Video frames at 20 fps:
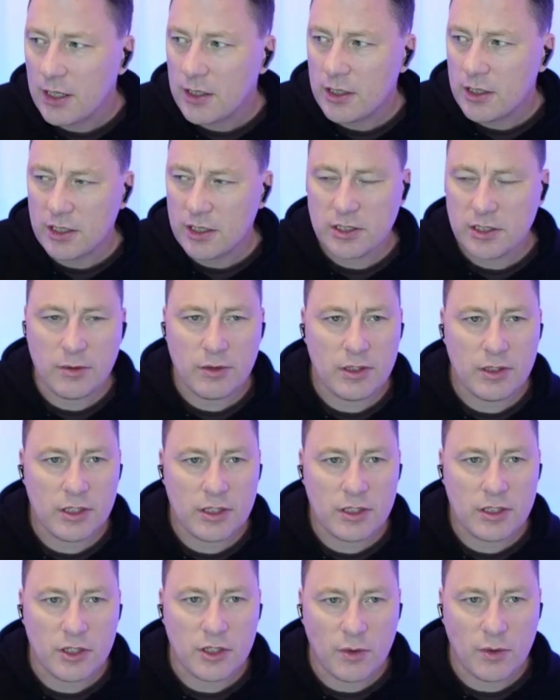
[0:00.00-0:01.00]
they're still in this
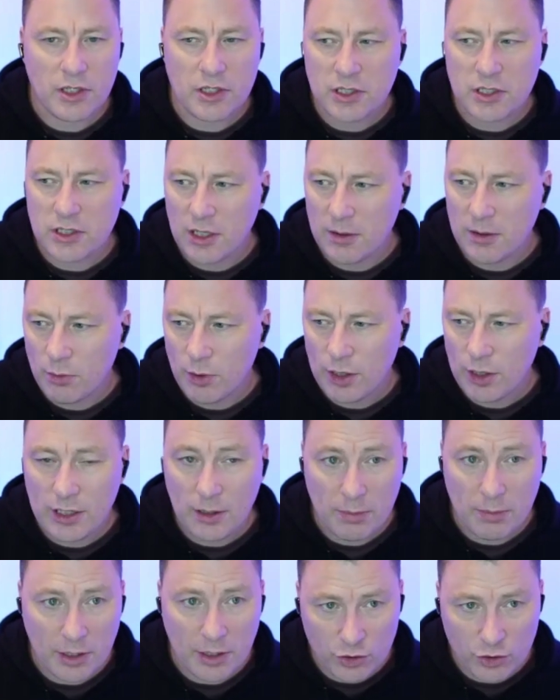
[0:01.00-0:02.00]
situation where they're
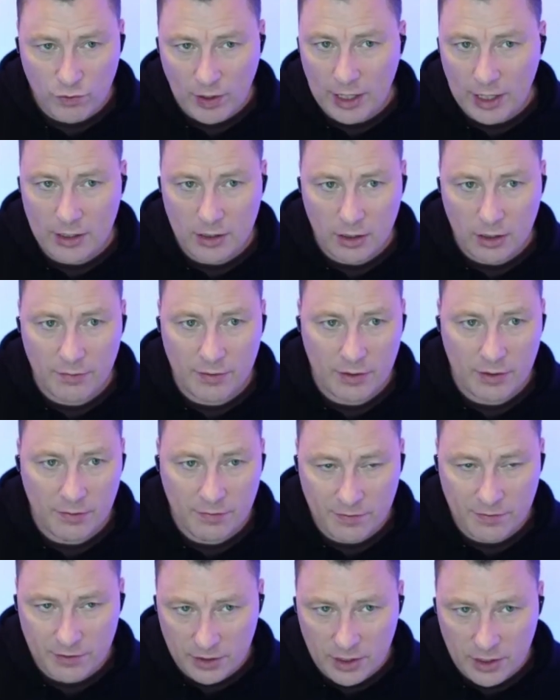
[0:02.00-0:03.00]
being dragged over
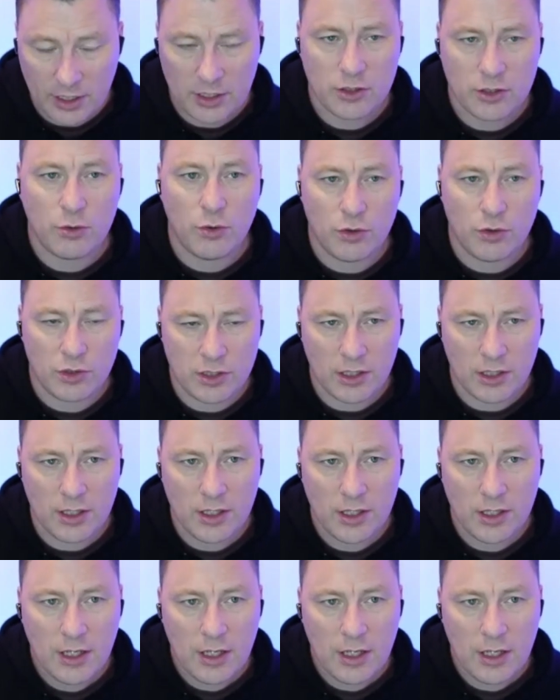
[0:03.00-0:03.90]
for the next quarter.